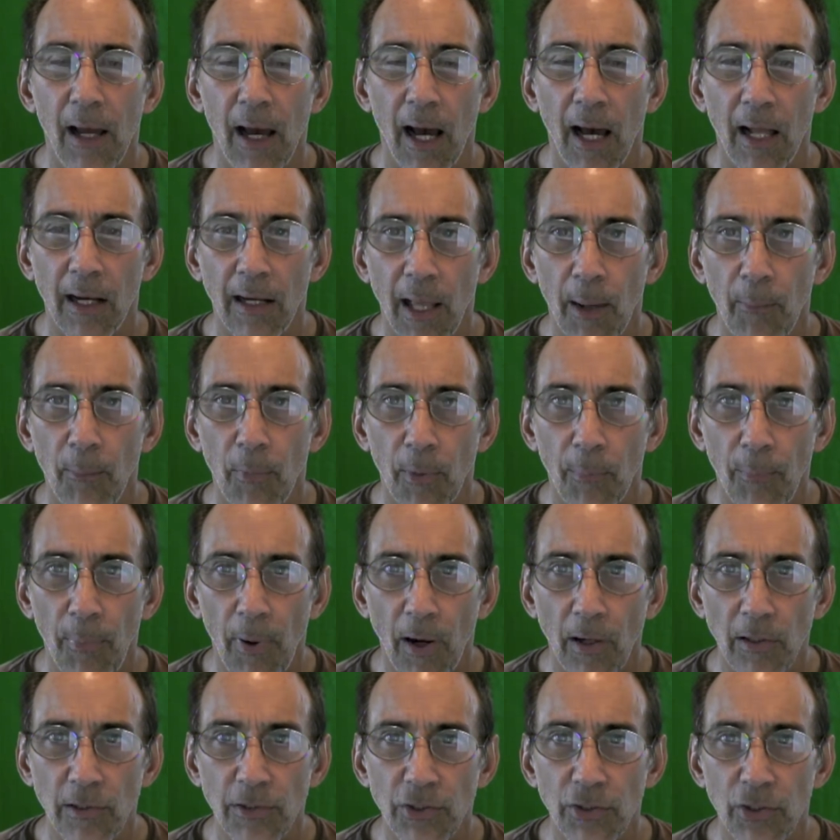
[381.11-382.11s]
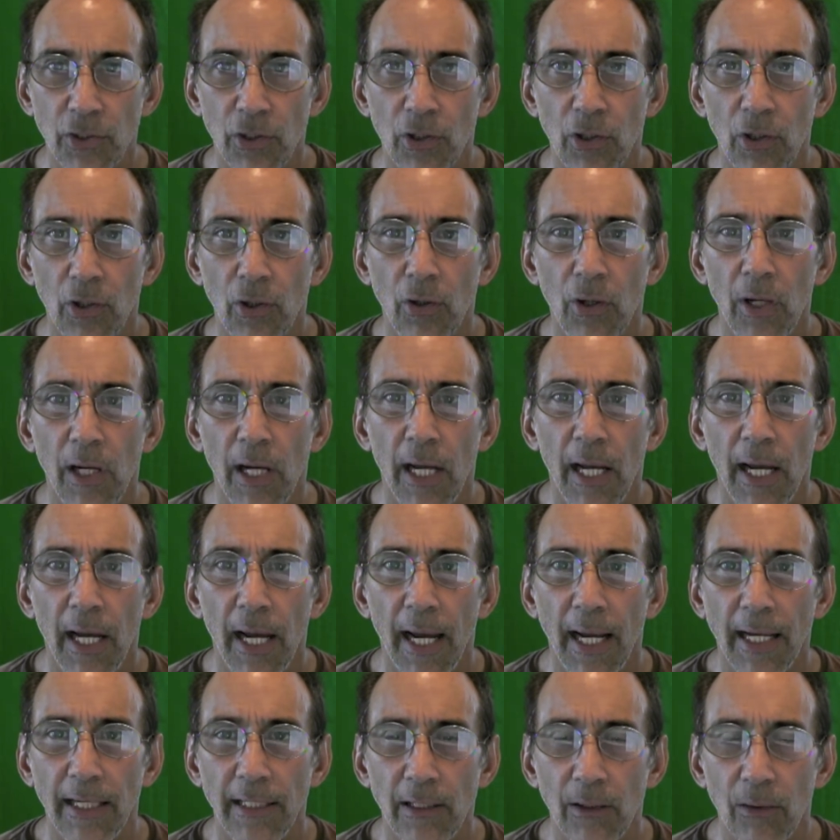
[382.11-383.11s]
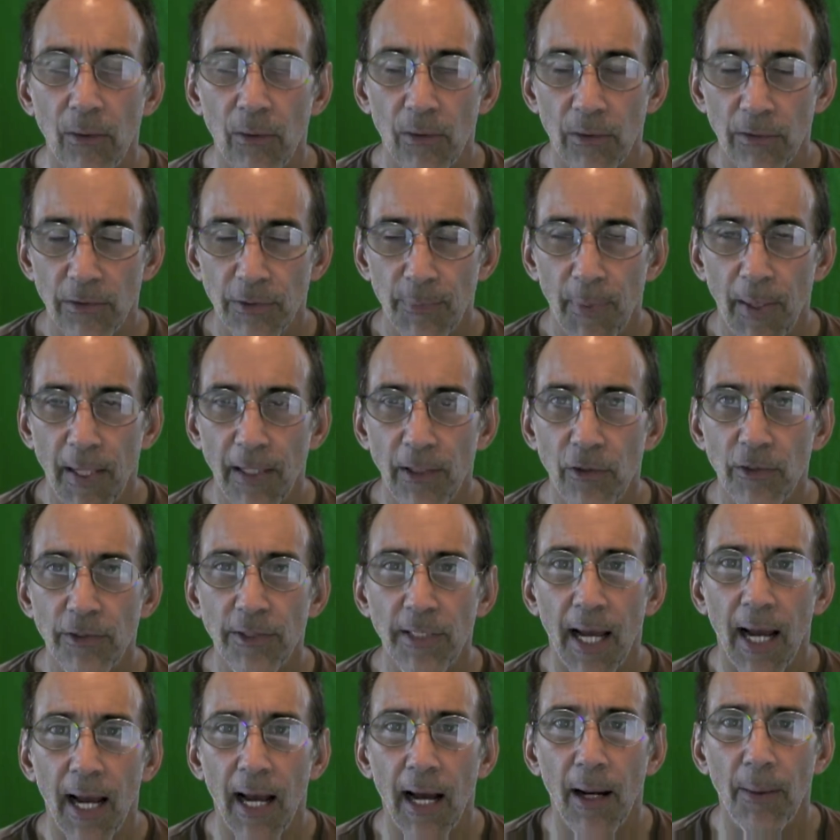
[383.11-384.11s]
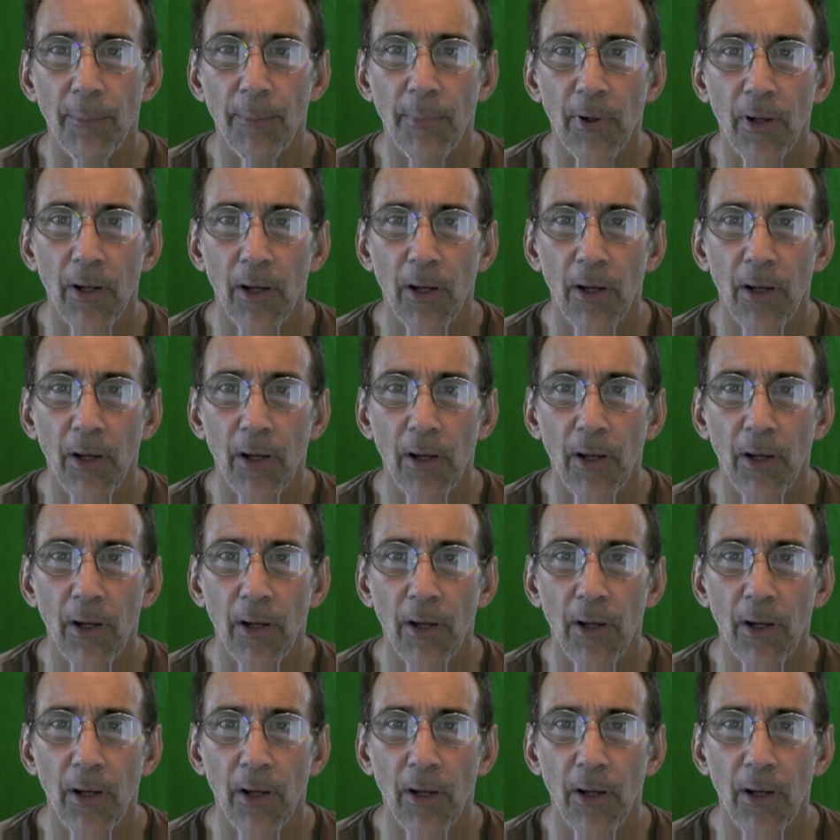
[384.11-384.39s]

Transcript: a lumbar puncture, or spinal tap,